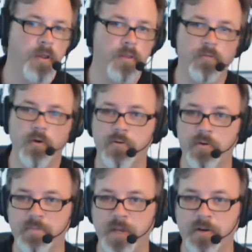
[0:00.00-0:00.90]
the
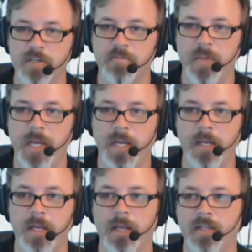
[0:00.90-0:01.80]
rotary speaker
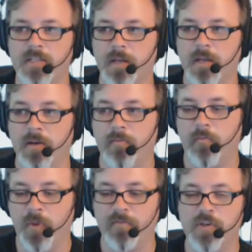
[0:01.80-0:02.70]
speed and it's uh,
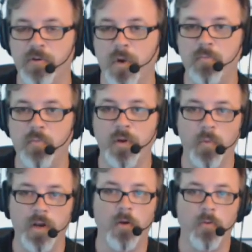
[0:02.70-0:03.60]
with version
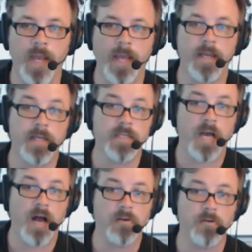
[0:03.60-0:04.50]
1.10 we added a
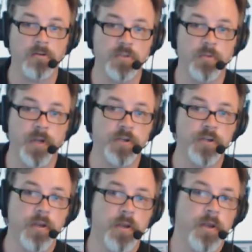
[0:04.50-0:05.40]
toggle switch
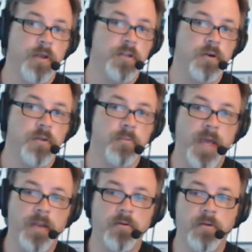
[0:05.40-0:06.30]
so the
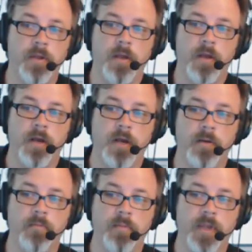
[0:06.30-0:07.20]
pedal
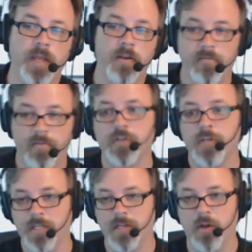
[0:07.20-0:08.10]
um, can
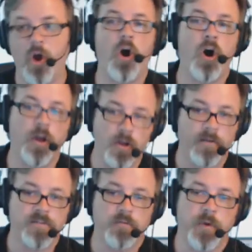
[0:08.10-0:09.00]
function as an on
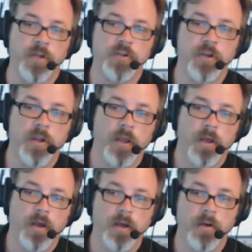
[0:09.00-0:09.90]
off switch
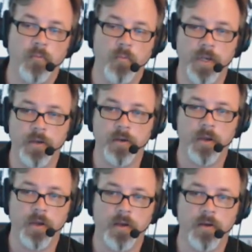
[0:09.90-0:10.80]
uh, when
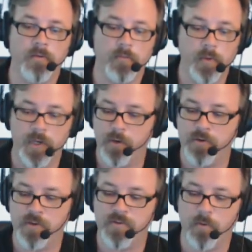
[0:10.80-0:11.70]
uh, when
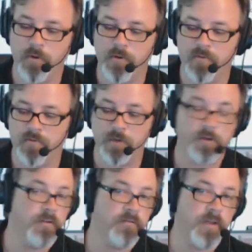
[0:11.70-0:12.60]
used for
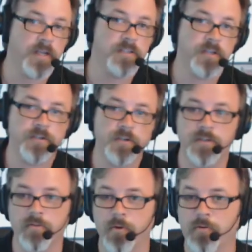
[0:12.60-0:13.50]
certain effects such
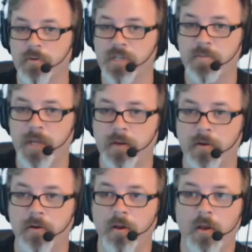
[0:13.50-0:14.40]
as the rotary
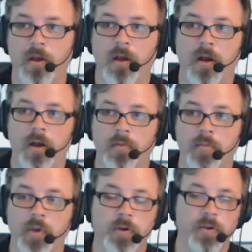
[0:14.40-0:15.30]
speaker.
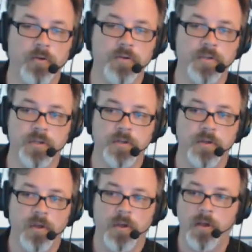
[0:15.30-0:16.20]
Um, you could use it
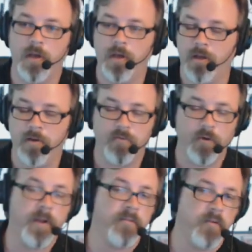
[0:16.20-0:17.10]
uh, a
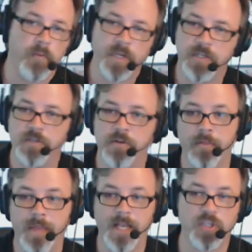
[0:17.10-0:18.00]
variety of different ways to
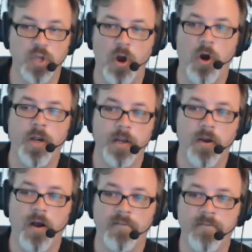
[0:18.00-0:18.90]
turn things on and
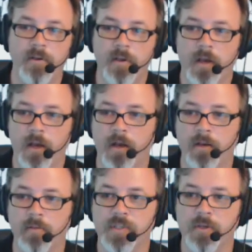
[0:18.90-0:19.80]
off.
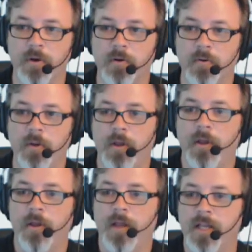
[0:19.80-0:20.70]
Um, so
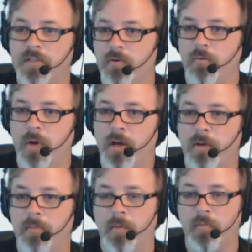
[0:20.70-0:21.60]
is there,
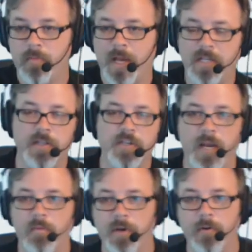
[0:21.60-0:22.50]
um, I'm going back to the
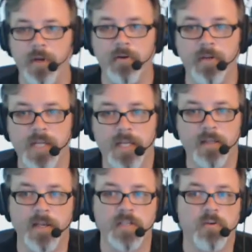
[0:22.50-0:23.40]
chat window here to take
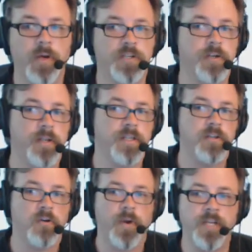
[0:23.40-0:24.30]
the next question. Is
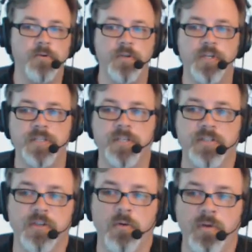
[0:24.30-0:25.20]
there a way to adjust
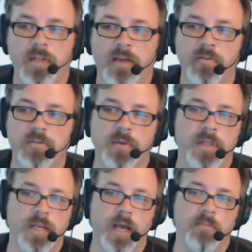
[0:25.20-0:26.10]
zone levels with
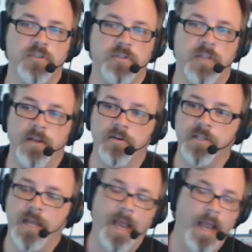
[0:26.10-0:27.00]
the knobs or
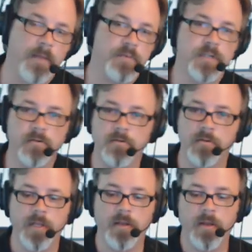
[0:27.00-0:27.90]
sliders?
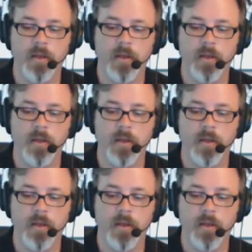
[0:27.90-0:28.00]
Absolutely.